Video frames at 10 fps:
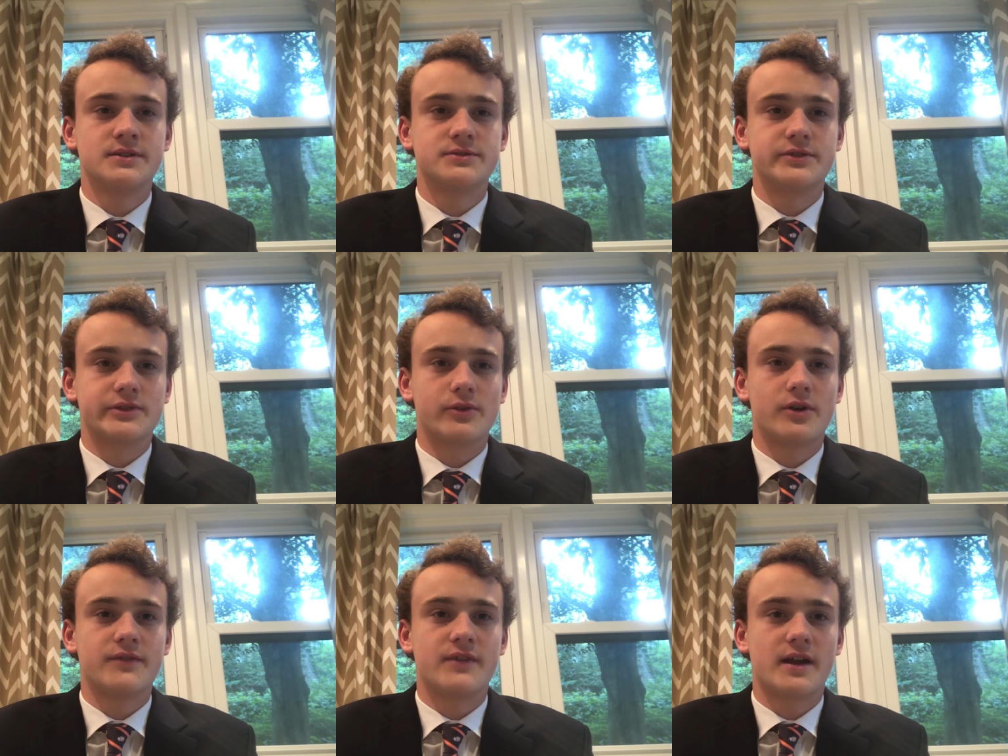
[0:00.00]
to the
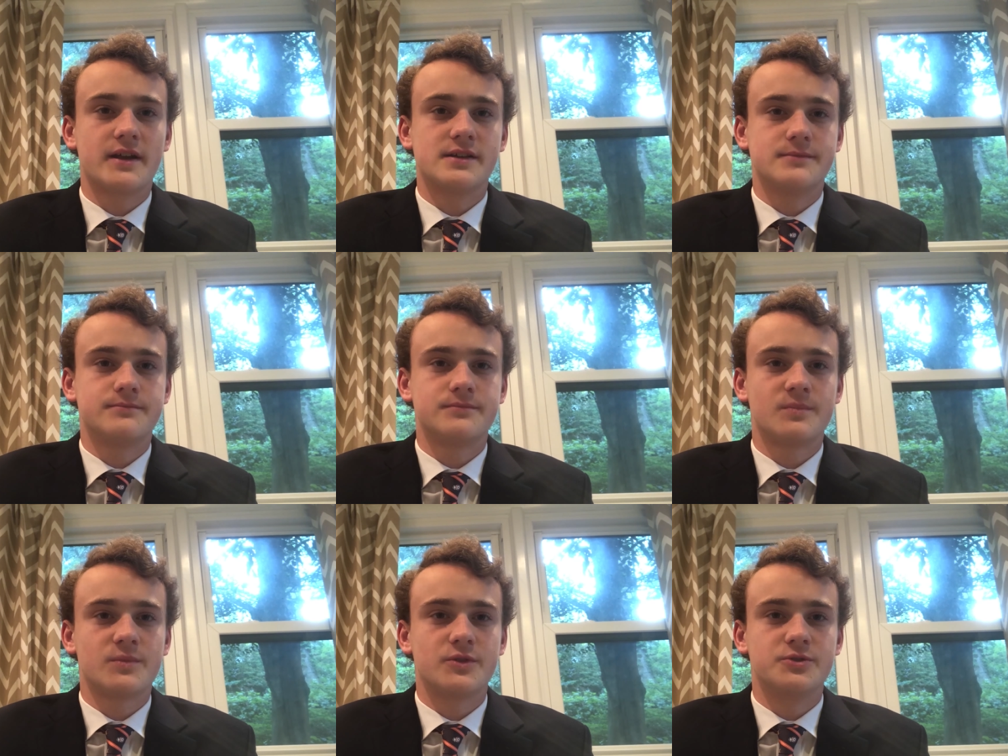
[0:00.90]
glory of thy name
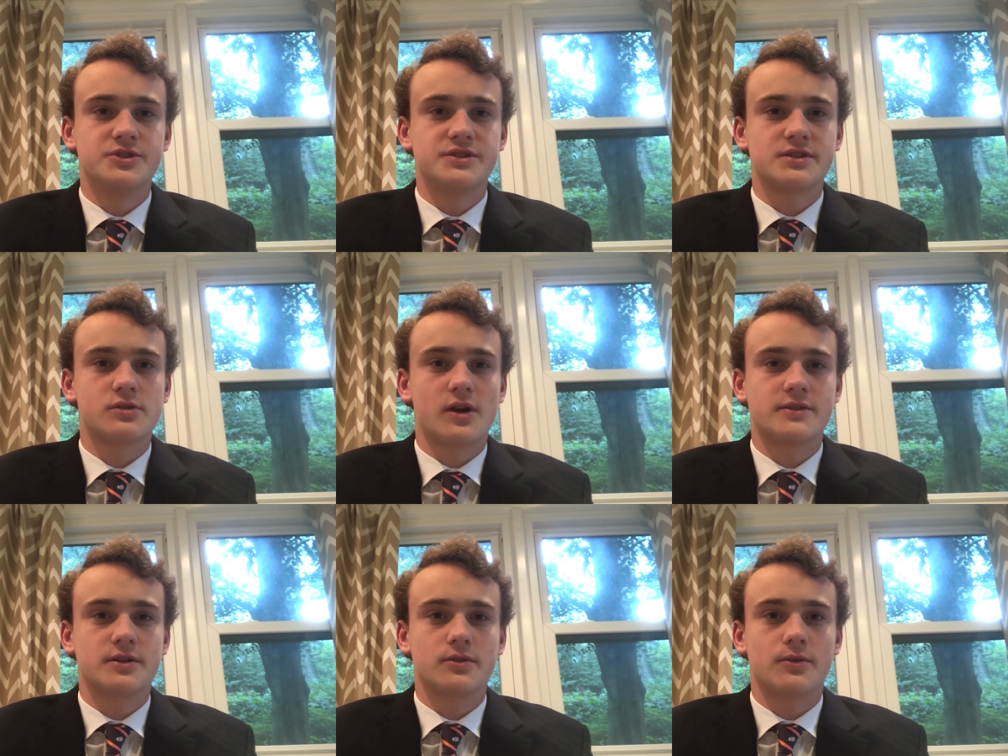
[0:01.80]
through Jesus
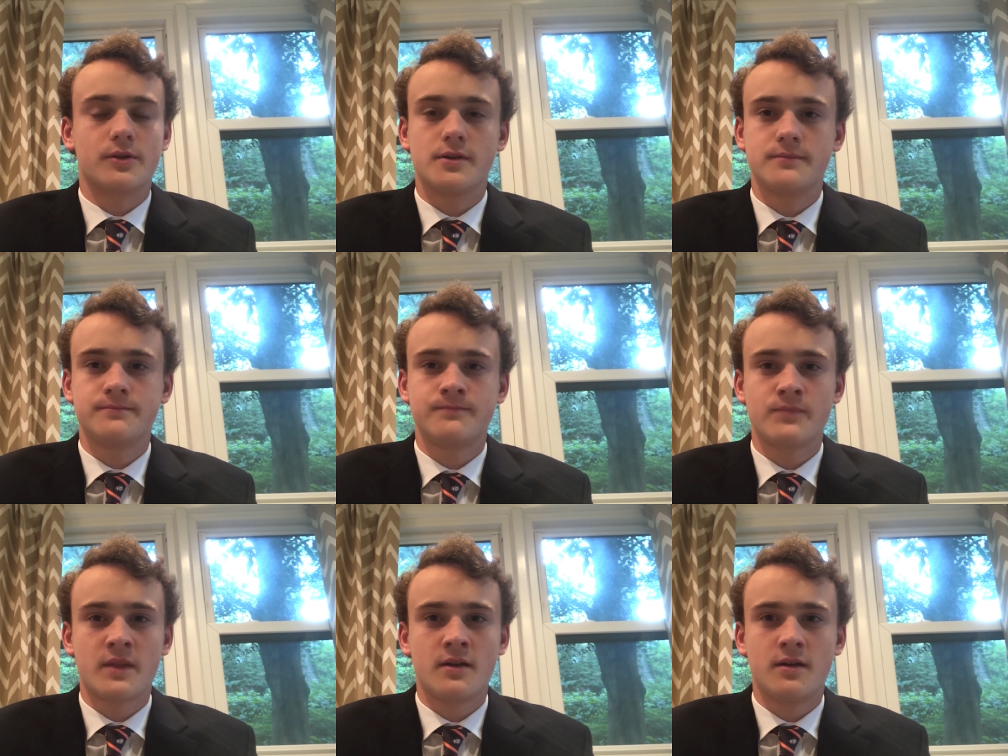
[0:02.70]
Christ our Lord.
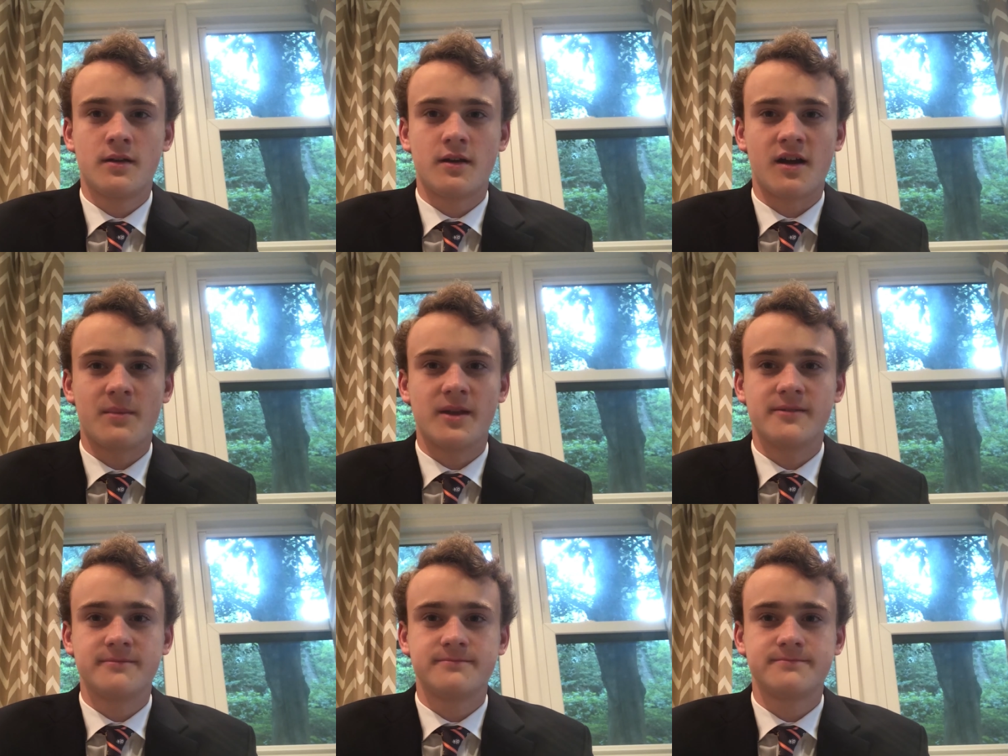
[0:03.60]
Amen.